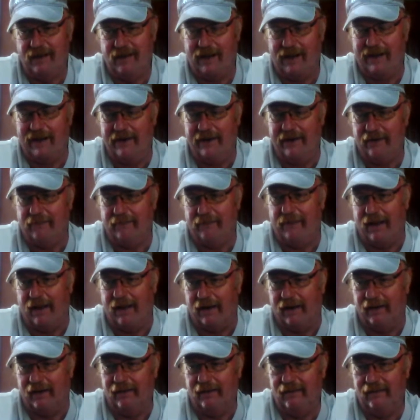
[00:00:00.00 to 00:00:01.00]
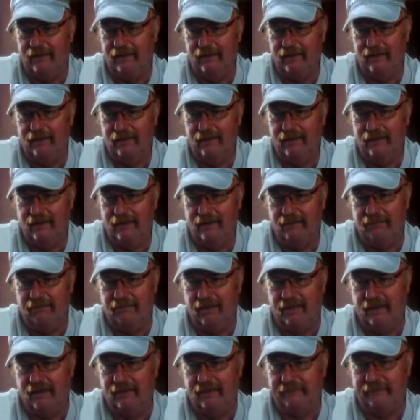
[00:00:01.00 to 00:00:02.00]
I hear about it,
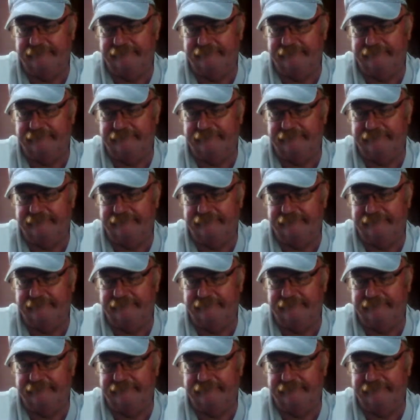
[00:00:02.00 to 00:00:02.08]
but